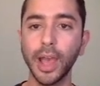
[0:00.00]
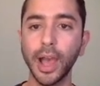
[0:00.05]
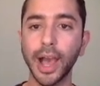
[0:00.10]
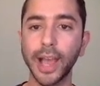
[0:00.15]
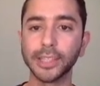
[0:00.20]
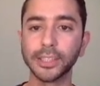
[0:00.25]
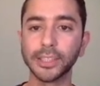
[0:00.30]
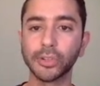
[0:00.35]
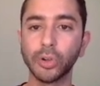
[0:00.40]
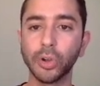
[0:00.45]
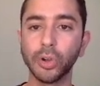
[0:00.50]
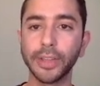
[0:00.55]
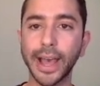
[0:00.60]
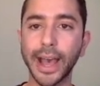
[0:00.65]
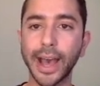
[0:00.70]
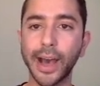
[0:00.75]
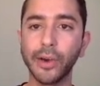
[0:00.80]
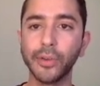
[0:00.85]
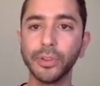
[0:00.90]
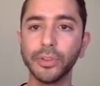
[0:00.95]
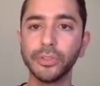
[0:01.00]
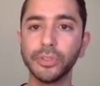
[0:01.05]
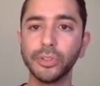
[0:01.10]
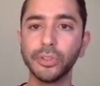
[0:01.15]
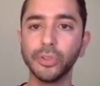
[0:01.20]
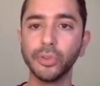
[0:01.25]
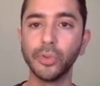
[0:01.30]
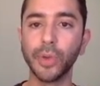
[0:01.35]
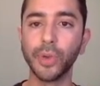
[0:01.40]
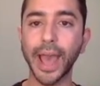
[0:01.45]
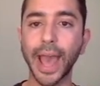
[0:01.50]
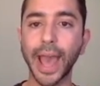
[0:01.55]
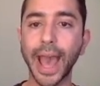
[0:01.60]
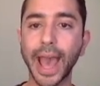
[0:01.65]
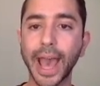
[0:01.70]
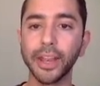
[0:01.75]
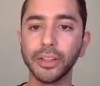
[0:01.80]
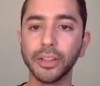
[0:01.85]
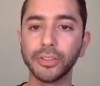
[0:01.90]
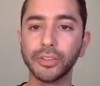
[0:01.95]
I scroll down to
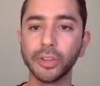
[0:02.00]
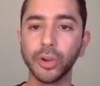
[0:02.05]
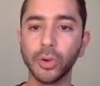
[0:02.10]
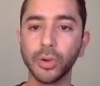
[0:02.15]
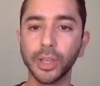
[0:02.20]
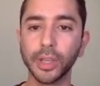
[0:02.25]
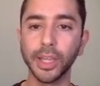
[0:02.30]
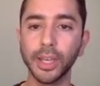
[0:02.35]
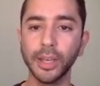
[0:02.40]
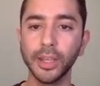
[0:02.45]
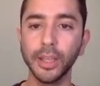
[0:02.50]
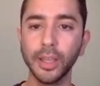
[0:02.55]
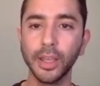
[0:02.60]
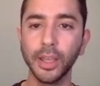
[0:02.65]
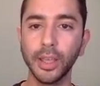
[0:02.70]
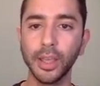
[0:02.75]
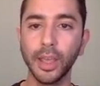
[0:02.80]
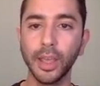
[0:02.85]
add token